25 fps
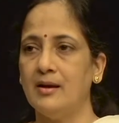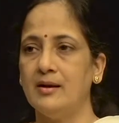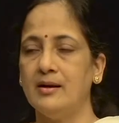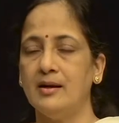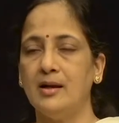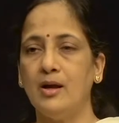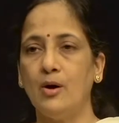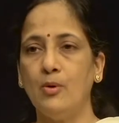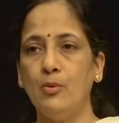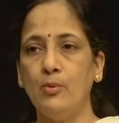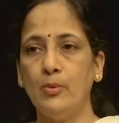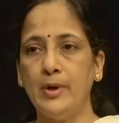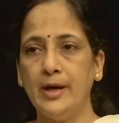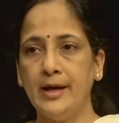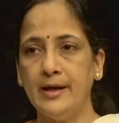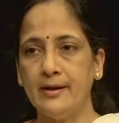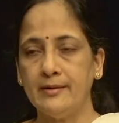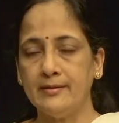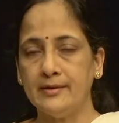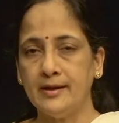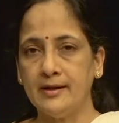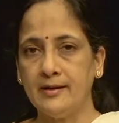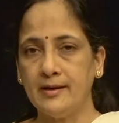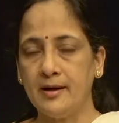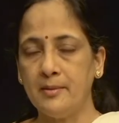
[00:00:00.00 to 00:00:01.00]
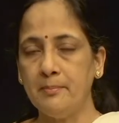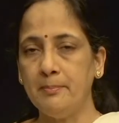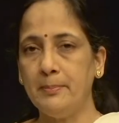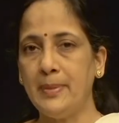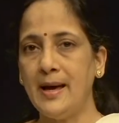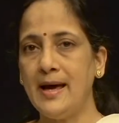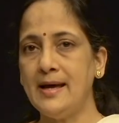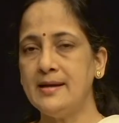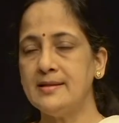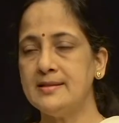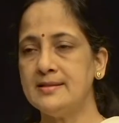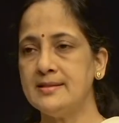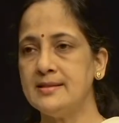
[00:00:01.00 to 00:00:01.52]
Now, the
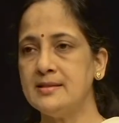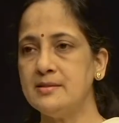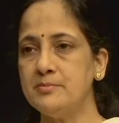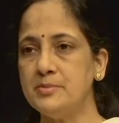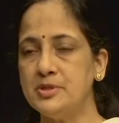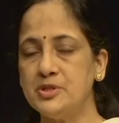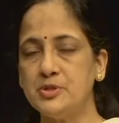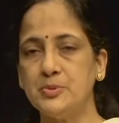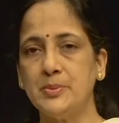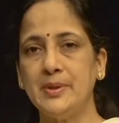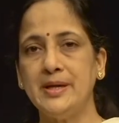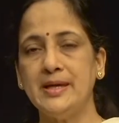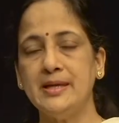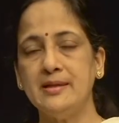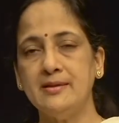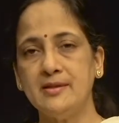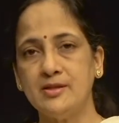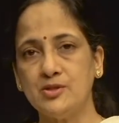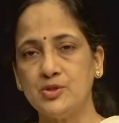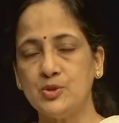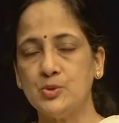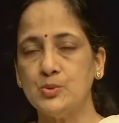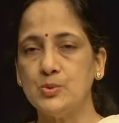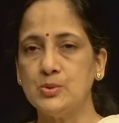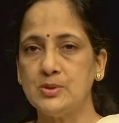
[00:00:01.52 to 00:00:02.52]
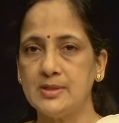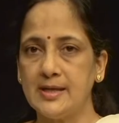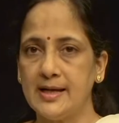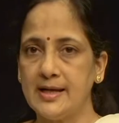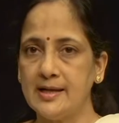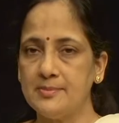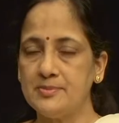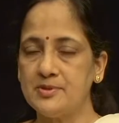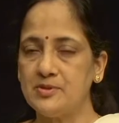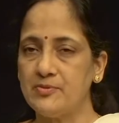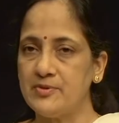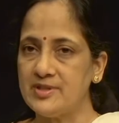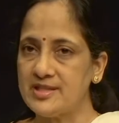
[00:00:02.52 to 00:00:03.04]
comparison between the two
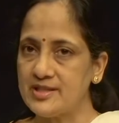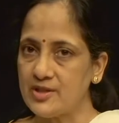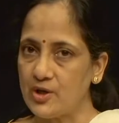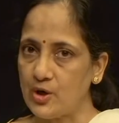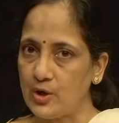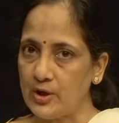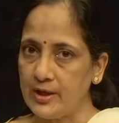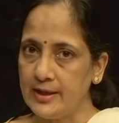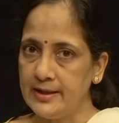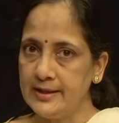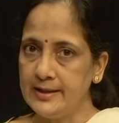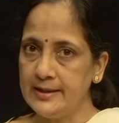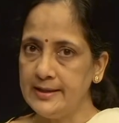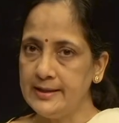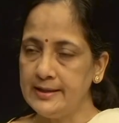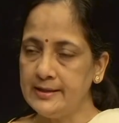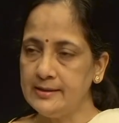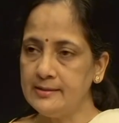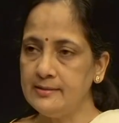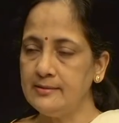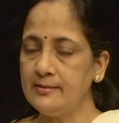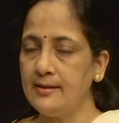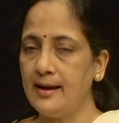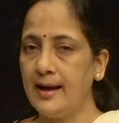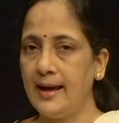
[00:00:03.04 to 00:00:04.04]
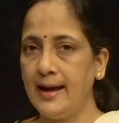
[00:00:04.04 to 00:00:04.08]
types we saw earlier